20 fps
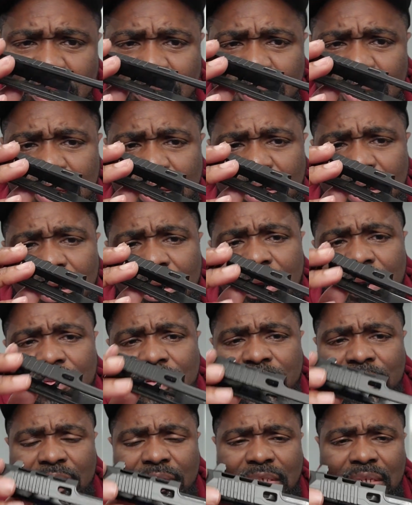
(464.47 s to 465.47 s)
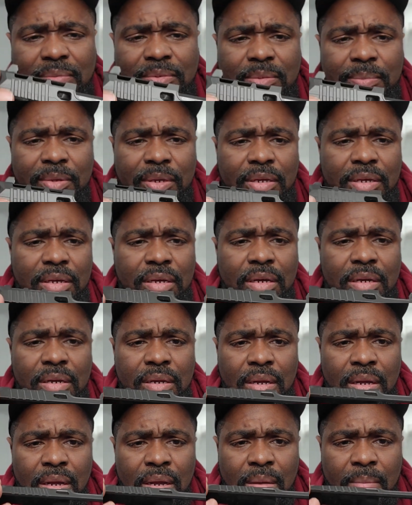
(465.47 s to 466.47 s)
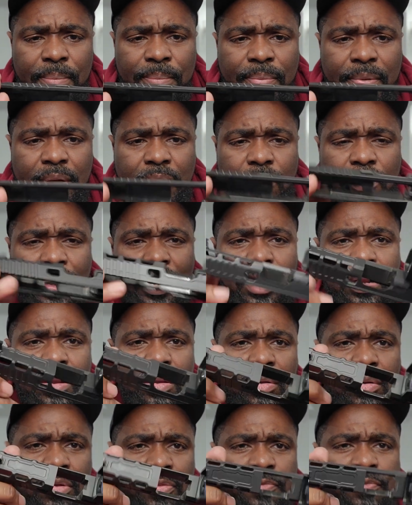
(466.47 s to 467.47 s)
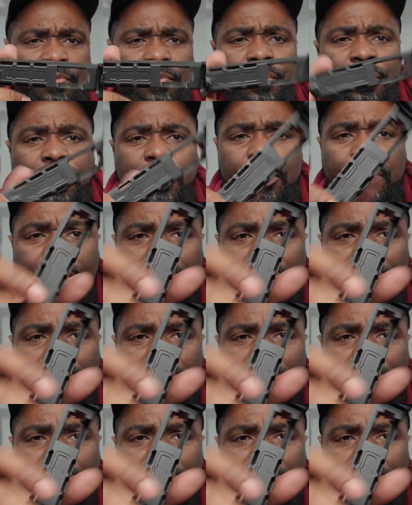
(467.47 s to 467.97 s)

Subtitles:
I'm like, yeah, everything seems to be good. But when I look through,